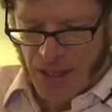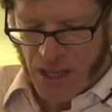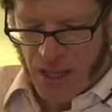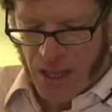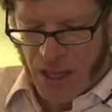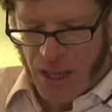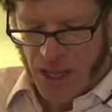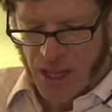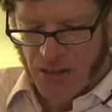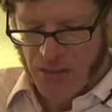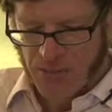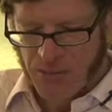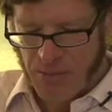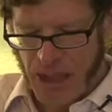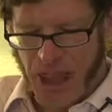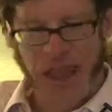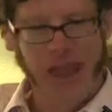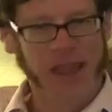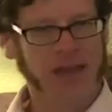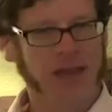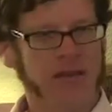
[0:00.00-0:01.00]

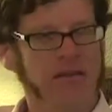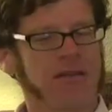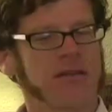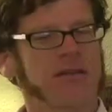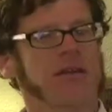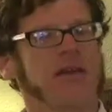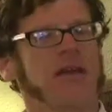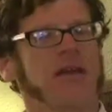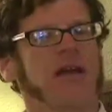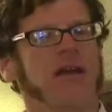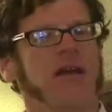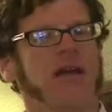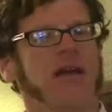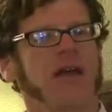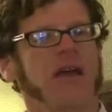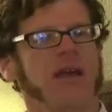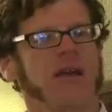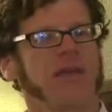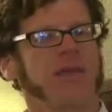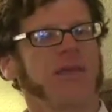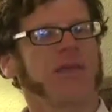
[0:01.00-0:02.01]
And
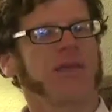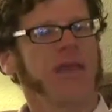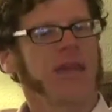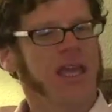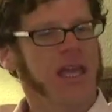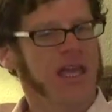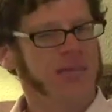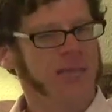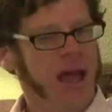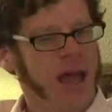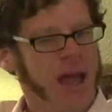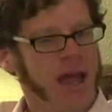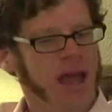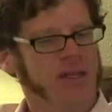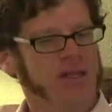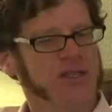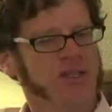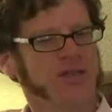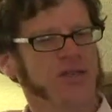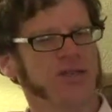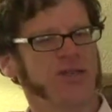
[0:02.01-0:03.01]
thinking
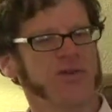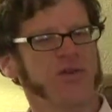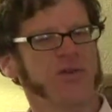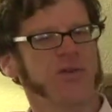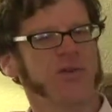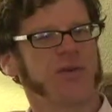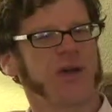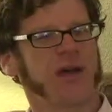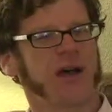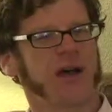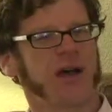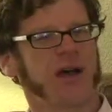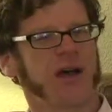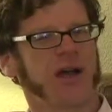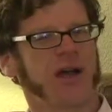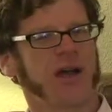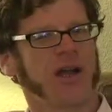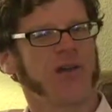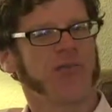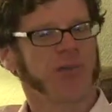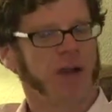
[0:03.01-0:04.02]
back to
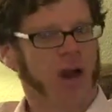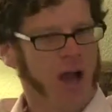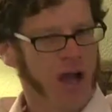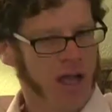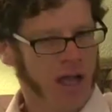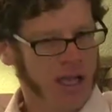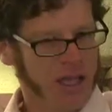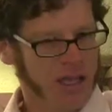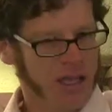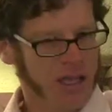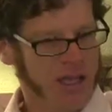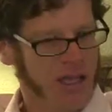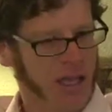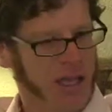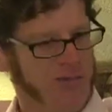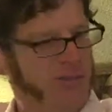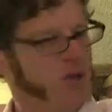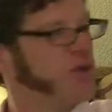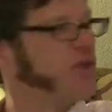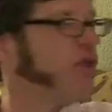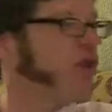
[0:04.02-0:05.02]
Iraq,
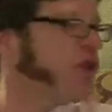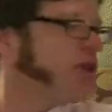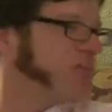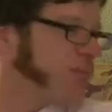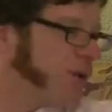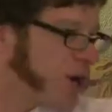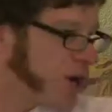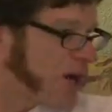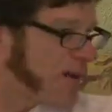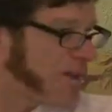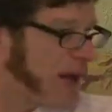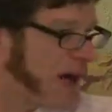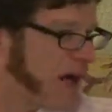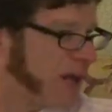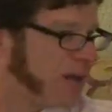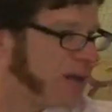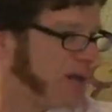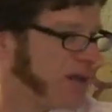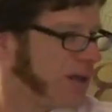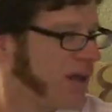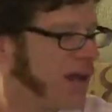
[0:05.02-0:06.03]
you wrote a book
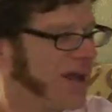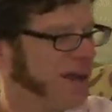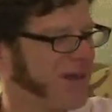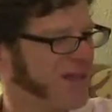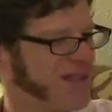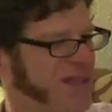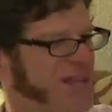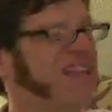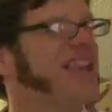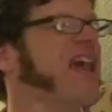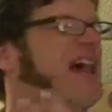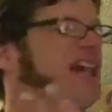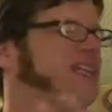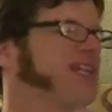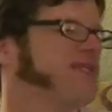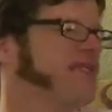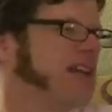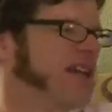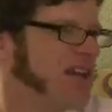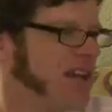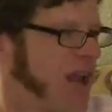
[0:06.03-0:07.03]
about the next
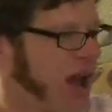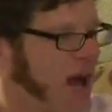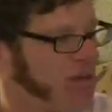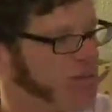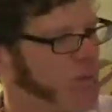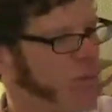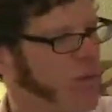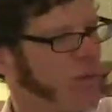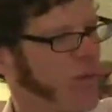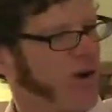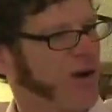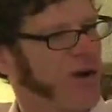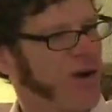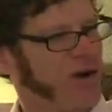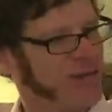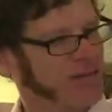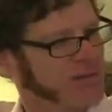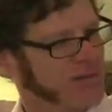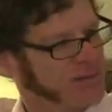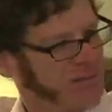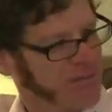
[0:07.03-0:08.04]
Vietnam
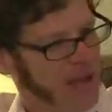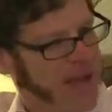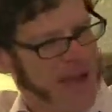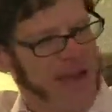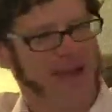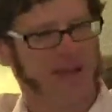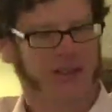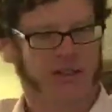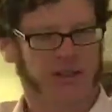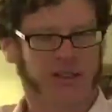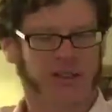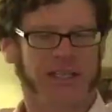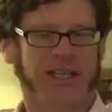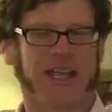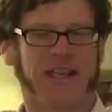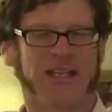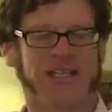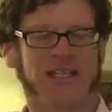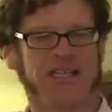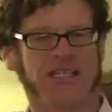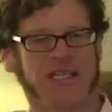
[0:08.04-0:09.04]
War back in the early
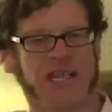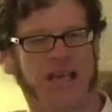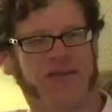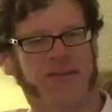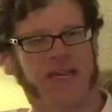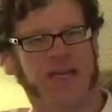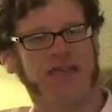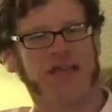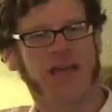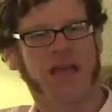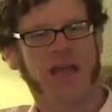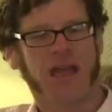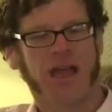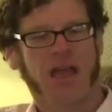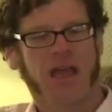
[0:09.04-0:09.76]
1970s.